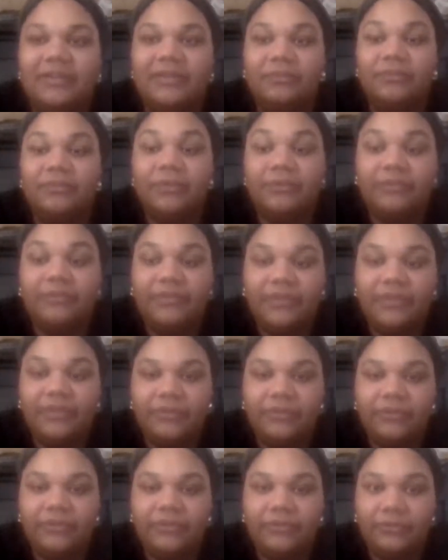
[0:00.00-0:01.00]

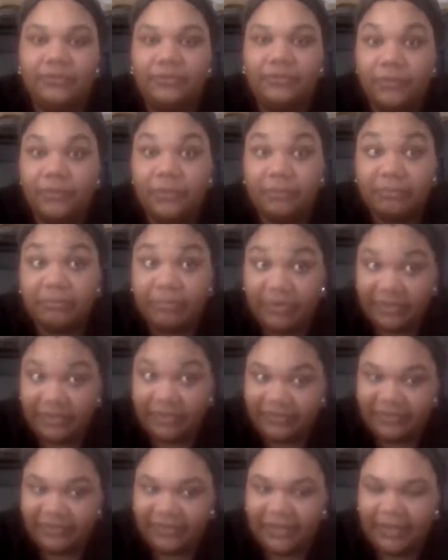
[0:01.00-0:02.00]
reviews for
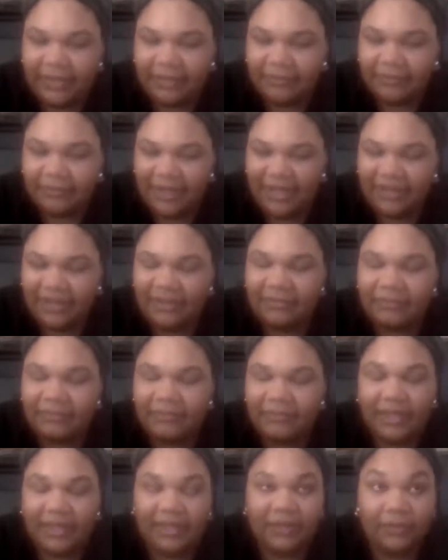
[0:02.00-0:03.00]
books that I read
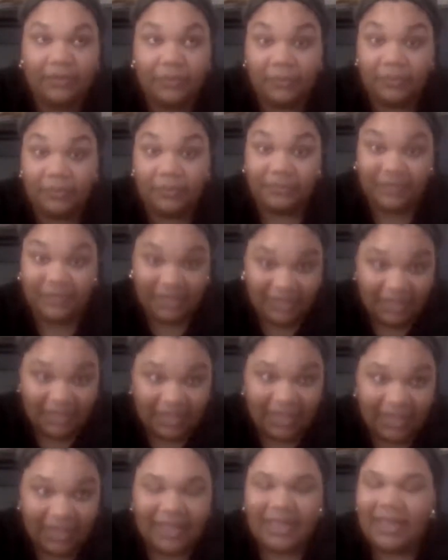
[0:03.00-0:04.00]
via Quote V.